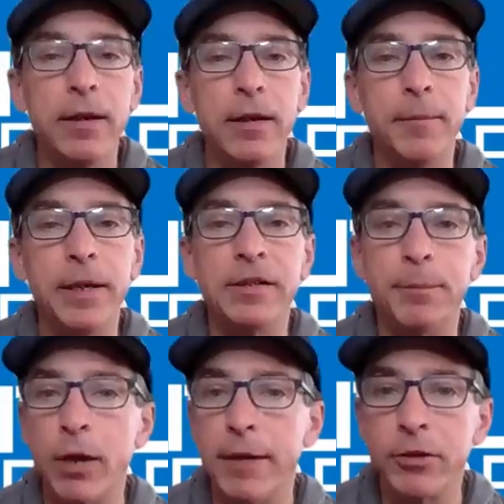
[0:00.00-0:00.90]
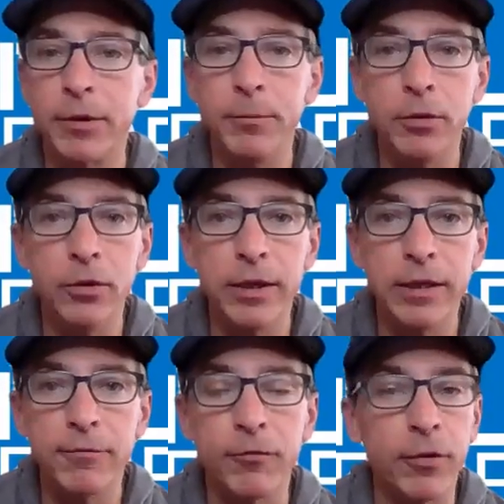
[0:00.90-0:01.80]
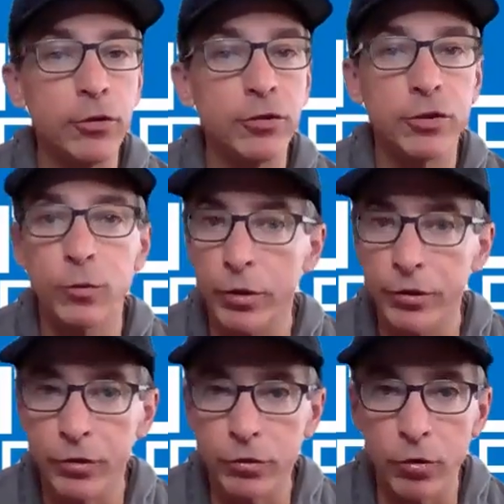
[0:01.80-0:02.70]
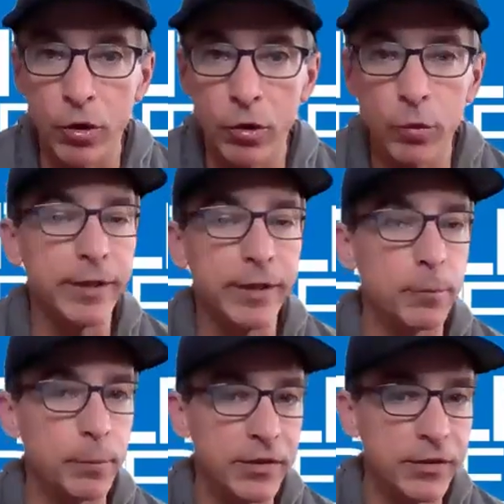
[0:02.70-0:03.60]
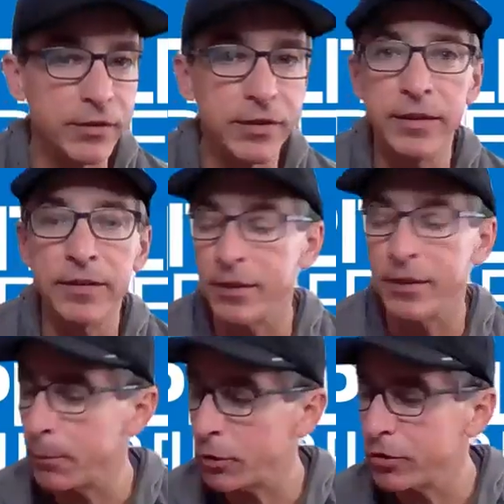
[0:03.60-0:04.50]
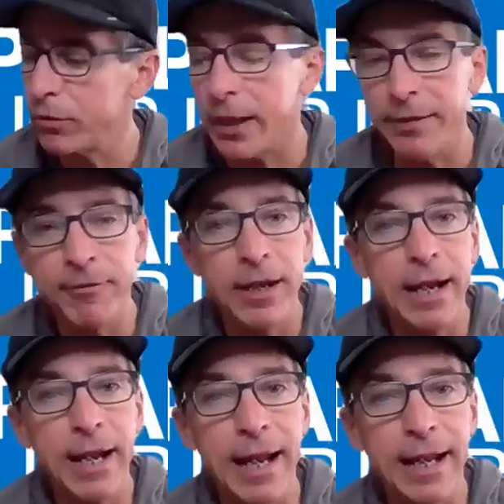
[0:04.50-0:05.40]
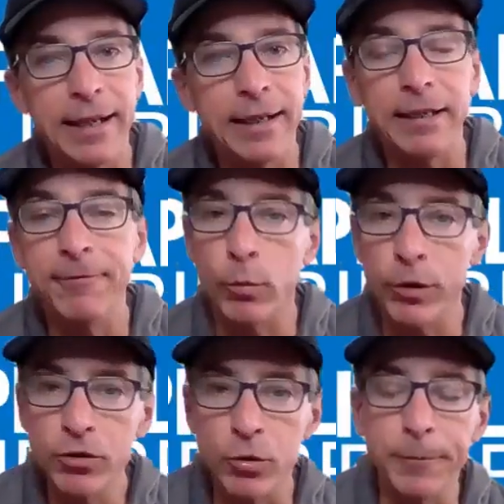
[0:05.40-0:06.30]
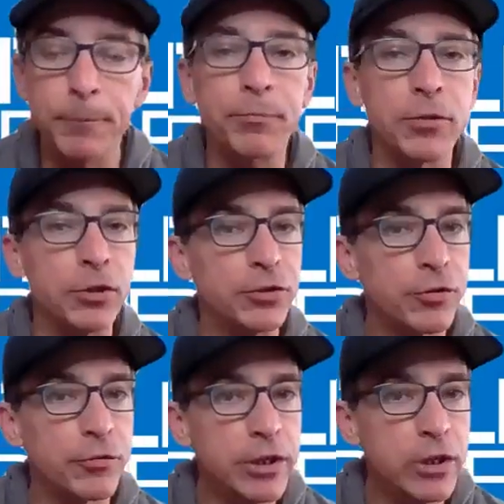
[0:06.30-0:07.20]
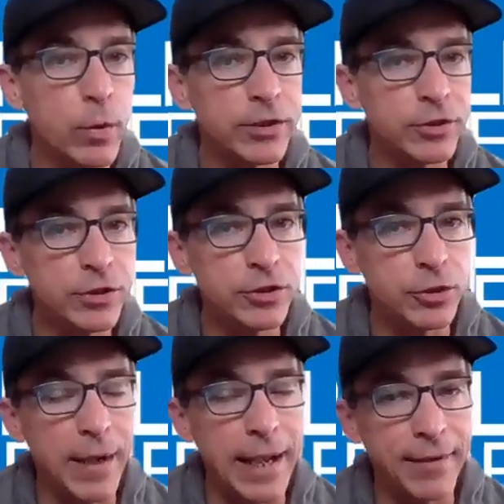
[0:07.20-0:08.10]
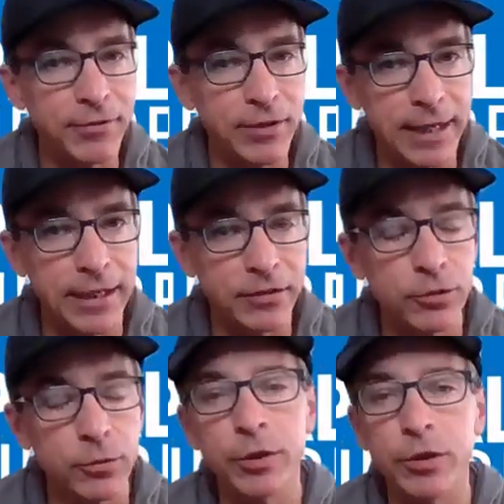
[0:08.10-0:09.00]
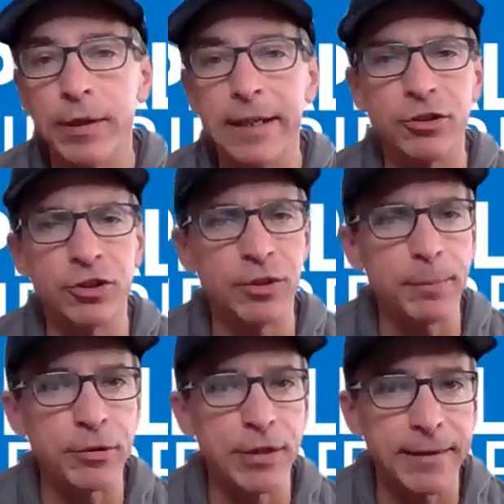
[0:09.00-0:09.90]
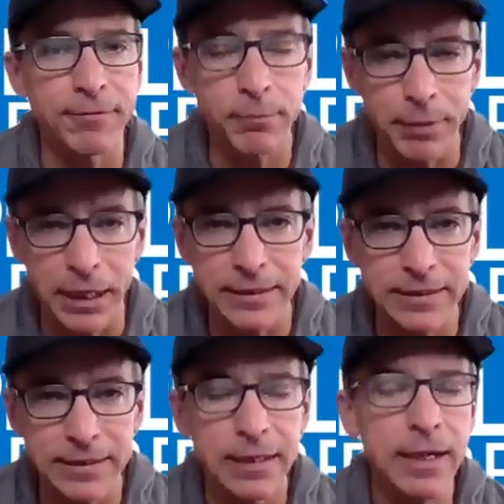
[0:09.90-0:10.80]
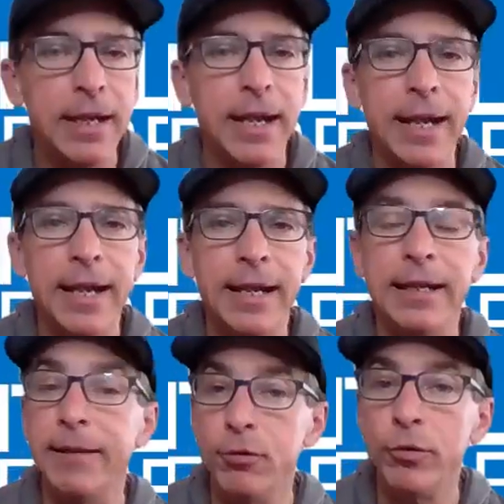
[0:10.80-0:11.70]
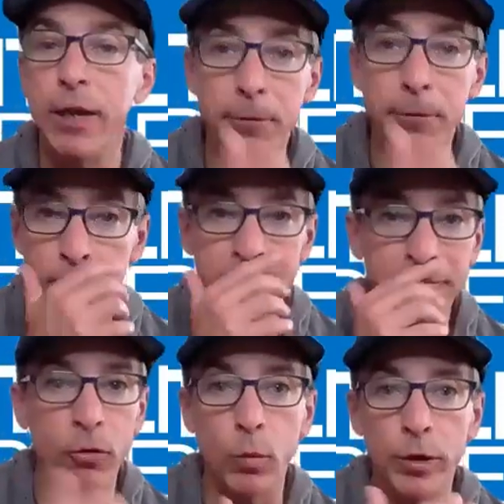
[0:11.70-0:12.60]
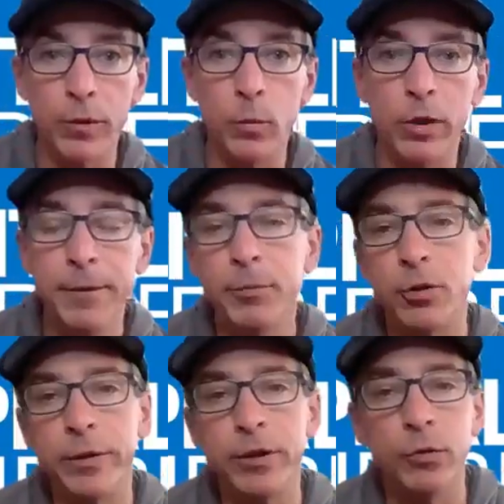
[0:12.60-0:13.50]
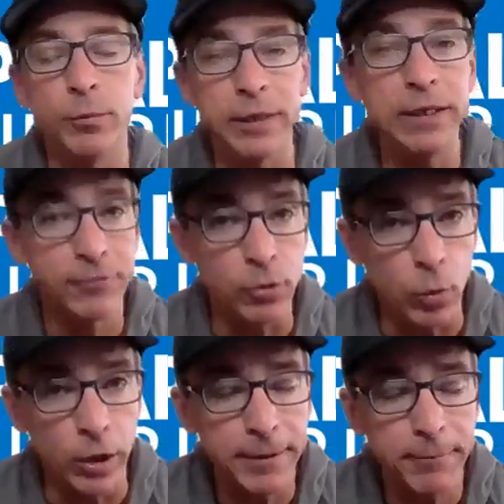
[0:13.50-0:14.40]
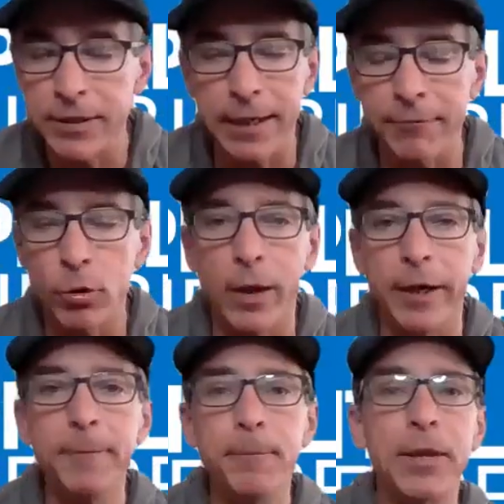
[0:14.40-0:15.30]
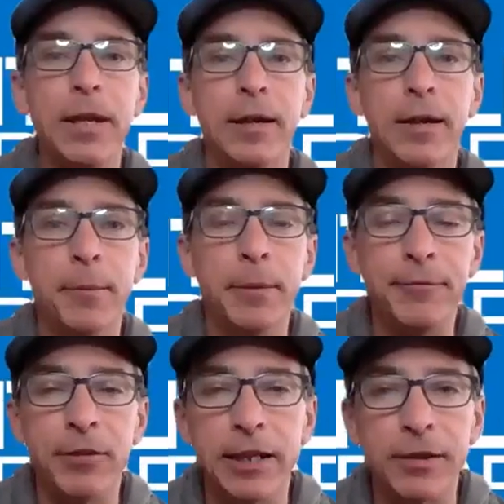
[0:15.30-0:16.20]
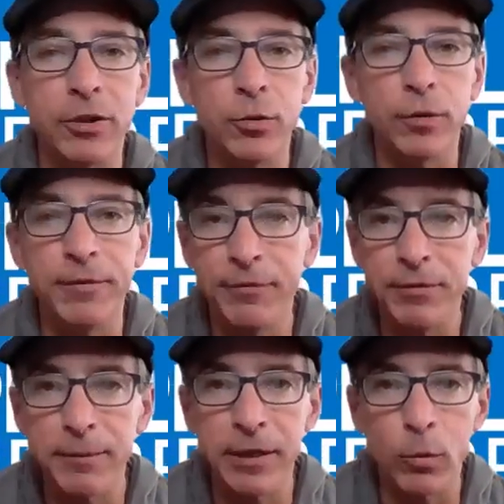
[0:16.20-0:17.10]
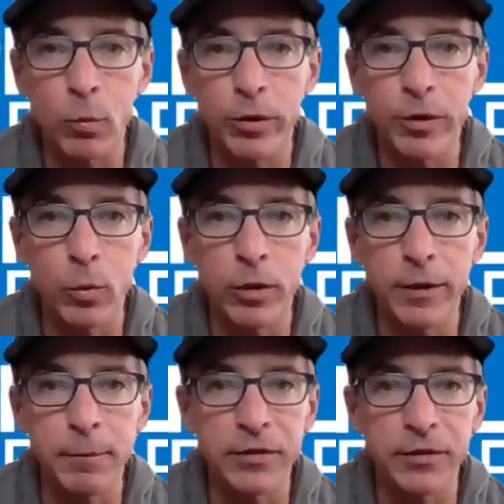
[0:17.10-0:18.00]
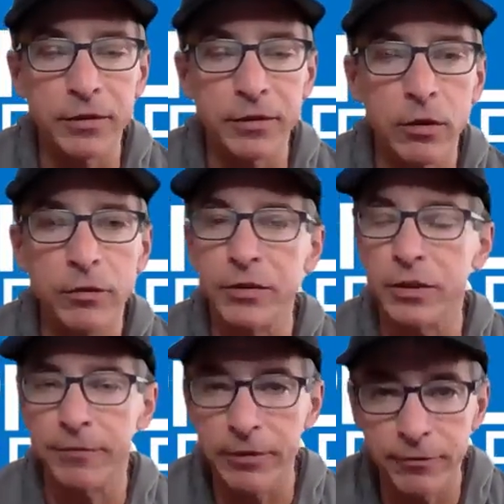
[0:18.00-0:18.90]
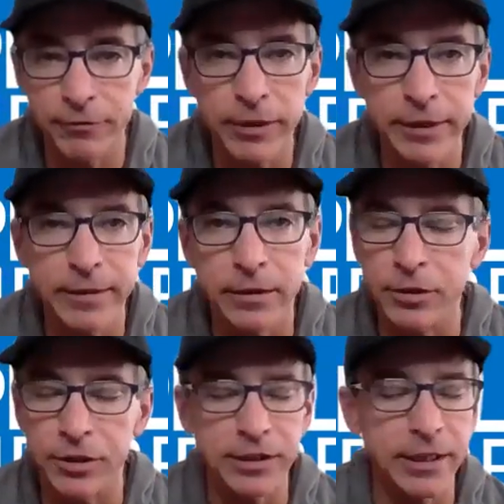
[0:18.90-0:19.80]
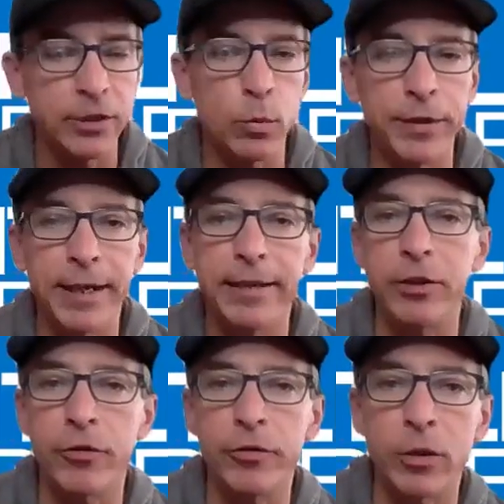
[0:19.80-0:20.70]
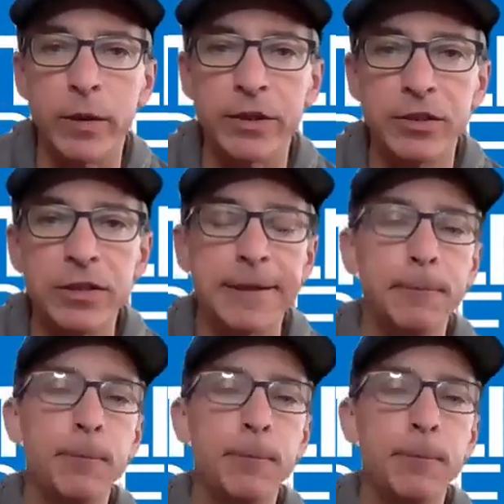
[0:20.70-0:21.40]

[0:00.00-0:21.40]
It's a private community for folks who want to grow in their businesses and their personal life. And if you want to join, there's 3 questions you have to answer. We do that just to protect from bots, and it gives you an opportunity for a one-on-one between you and me if you want it. It's not required, but if you'd like to do a 15-minute one-on-one business call, just feel free to just say you want that in the 3 questions.